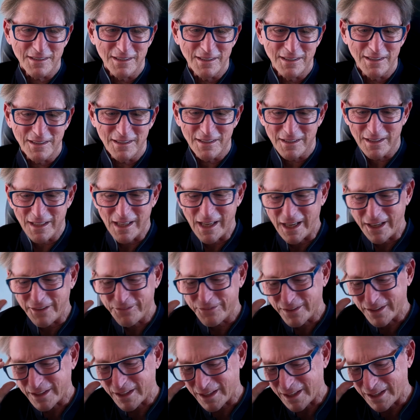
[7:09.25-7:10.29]
life.
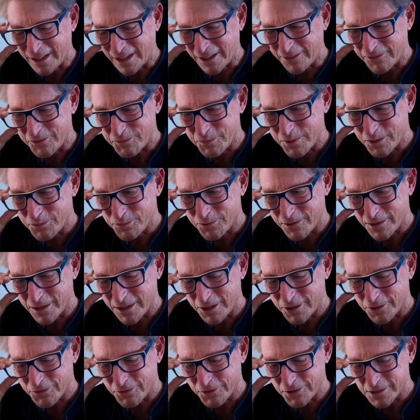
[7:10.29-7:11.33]
And I remember an
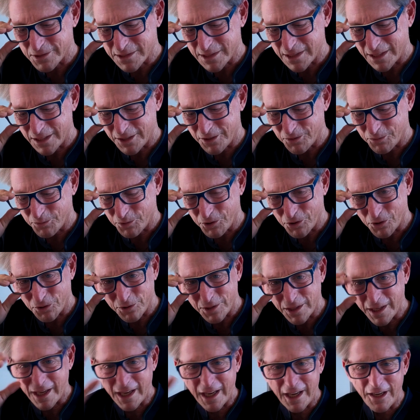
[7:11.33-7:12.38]
interview said to him, you only
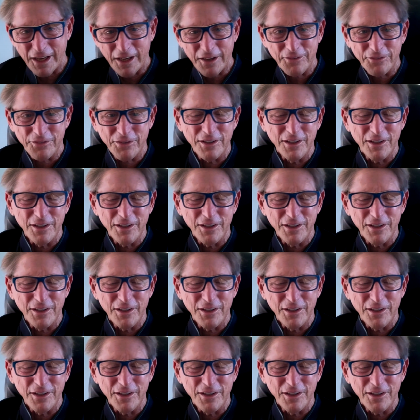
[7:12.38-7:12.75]
have